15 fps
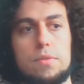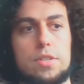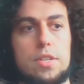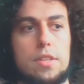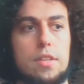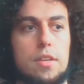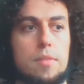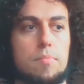which
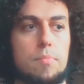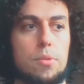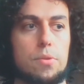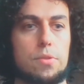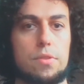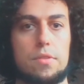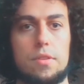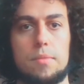I think
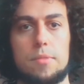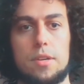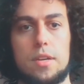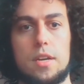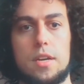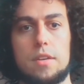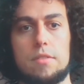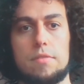both of them are
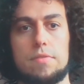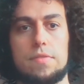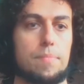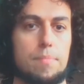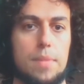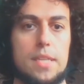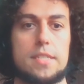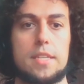kind of
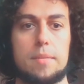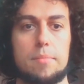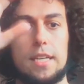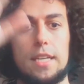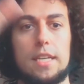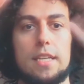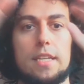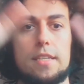missing,
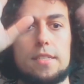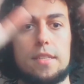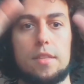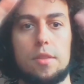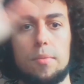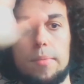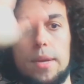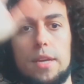but it is the
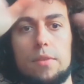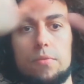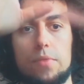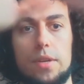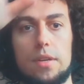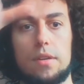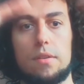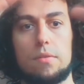domain
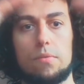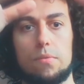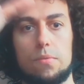where